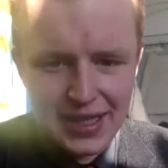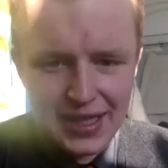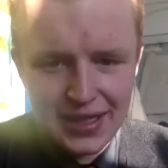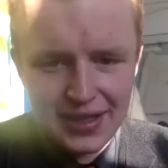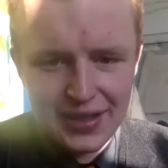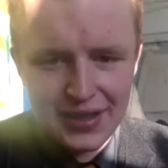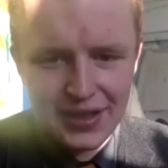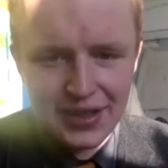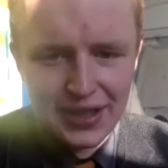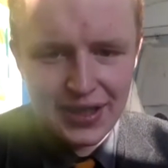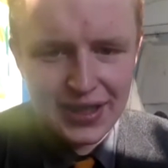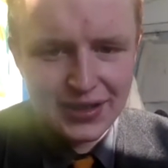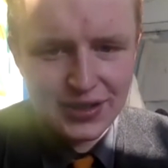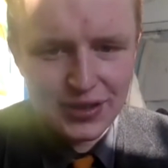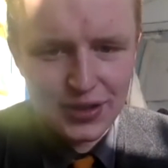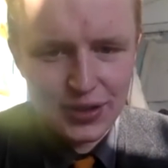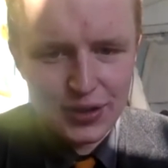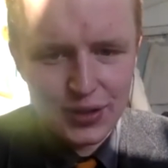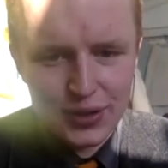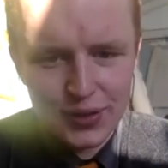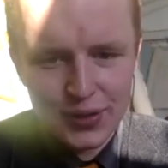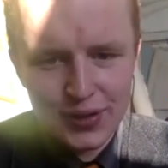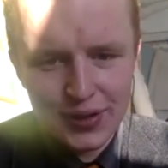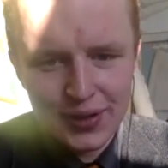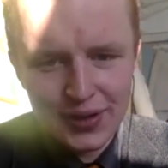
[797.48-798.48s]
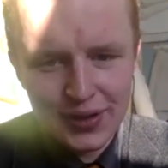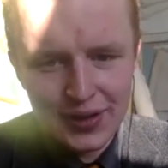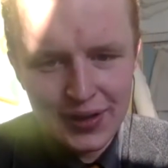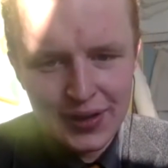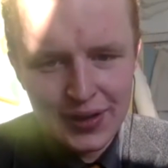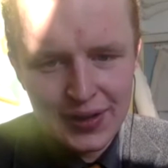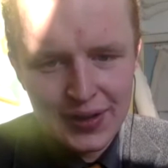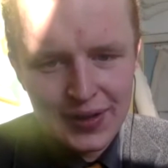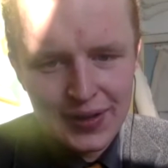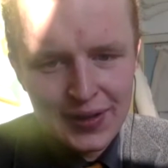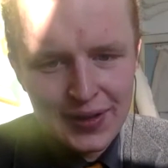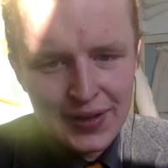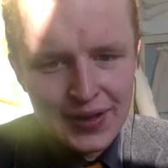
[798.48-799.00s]
Glasgow
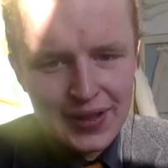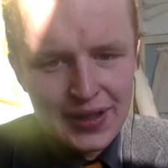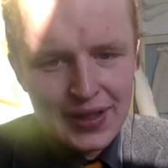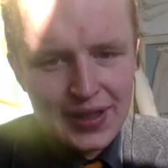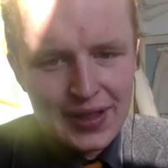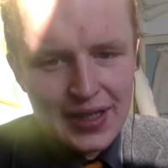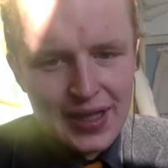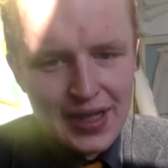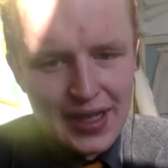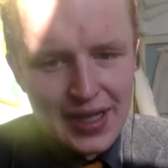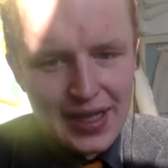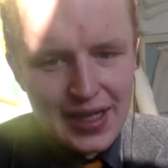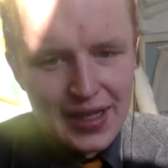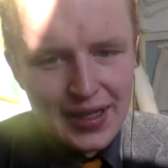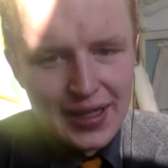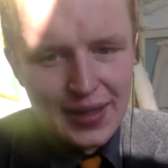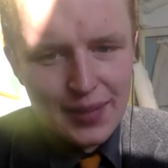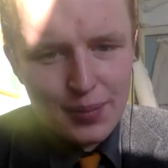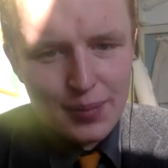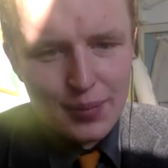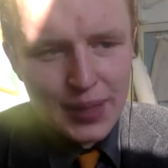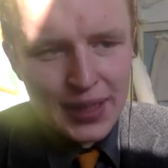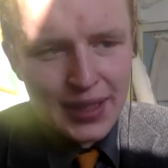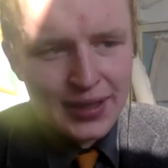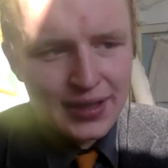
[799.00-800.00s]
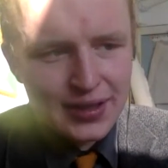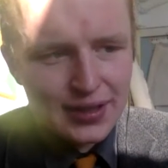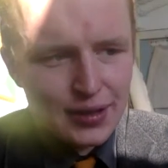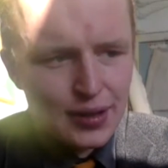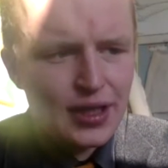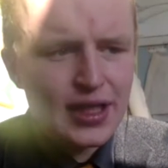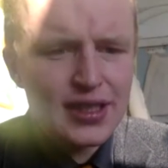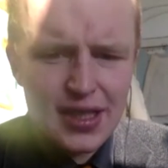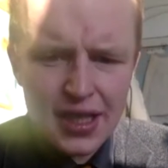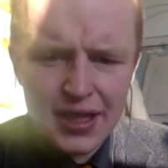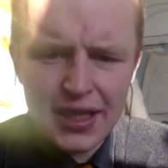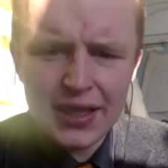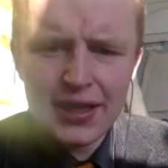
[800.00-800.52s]
bands because
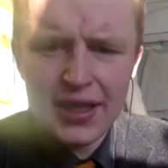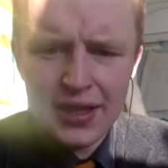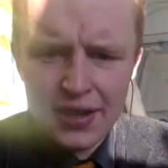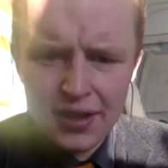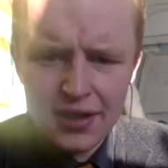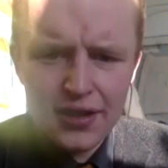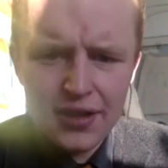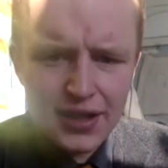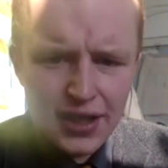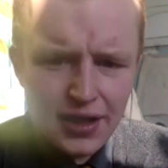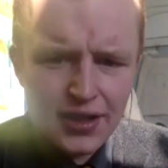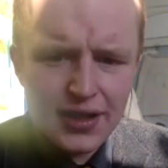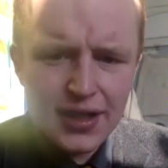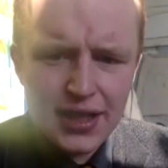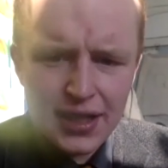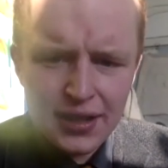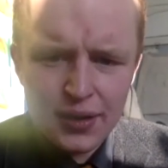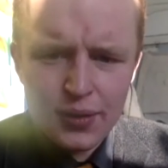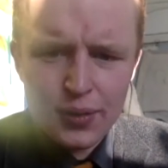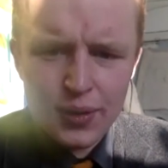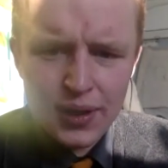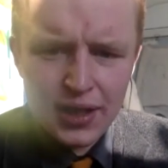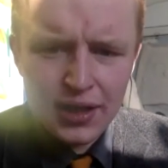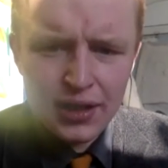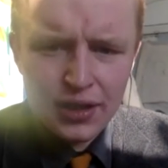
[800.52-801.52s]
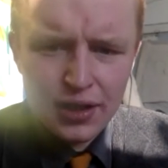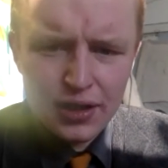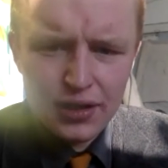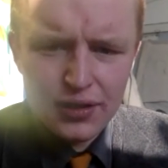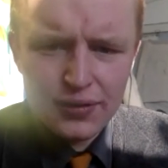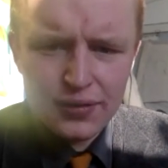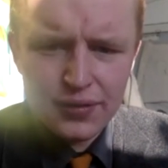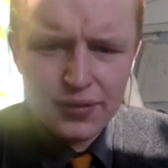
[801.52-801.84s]
I think they are getting quite a lot of